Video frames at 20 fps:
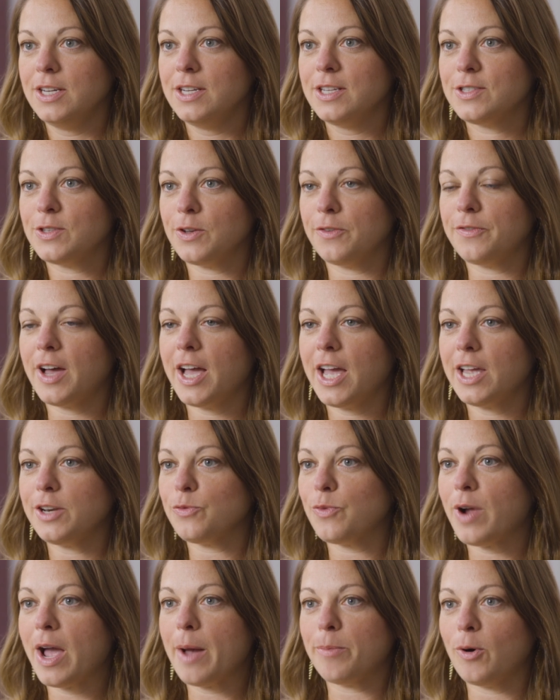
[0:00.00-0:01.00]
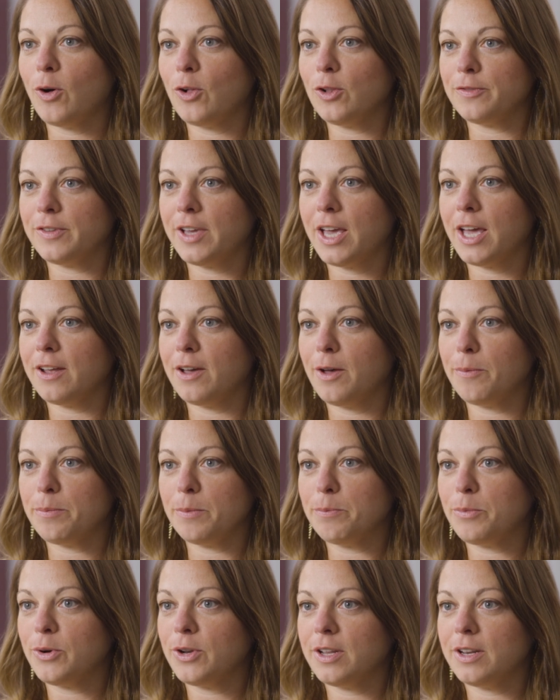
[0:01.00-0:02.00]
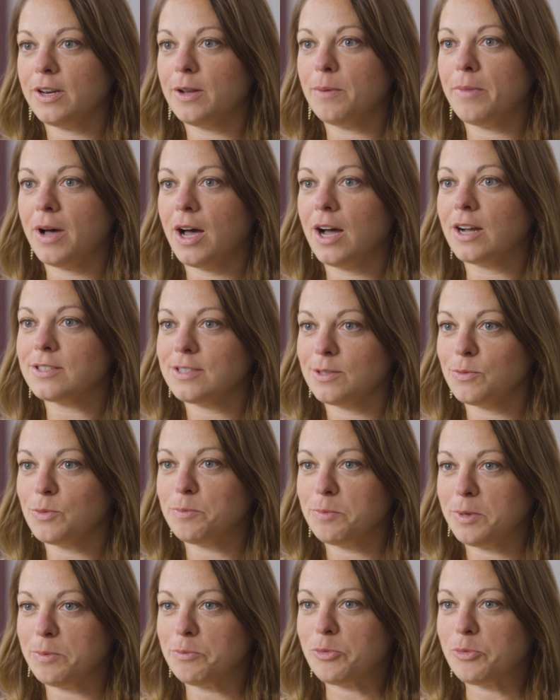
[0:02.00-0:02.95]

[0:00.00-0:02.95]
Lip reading: So if I had to wrap all of Yet up and put it in a box, it would be